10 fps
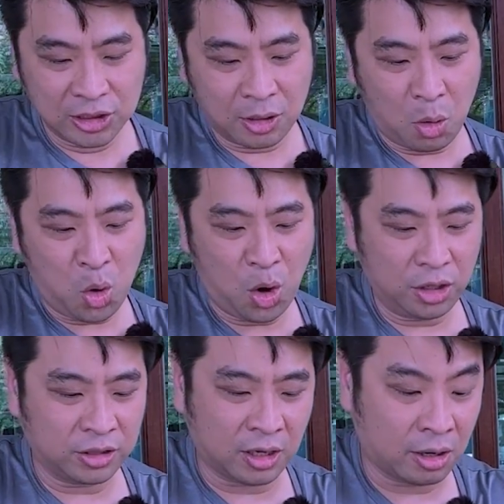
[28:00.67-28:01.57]

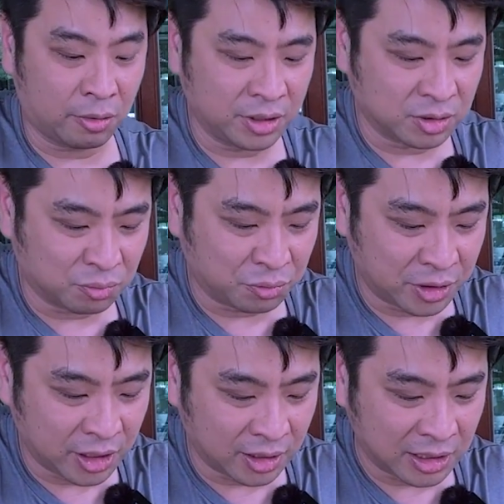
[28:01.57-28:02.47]
the curry is
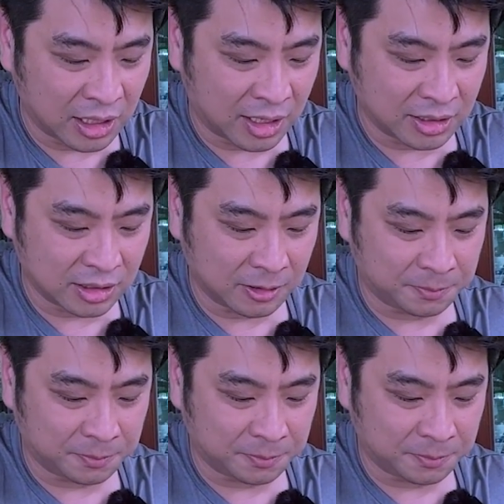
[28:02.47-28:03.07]
really nice.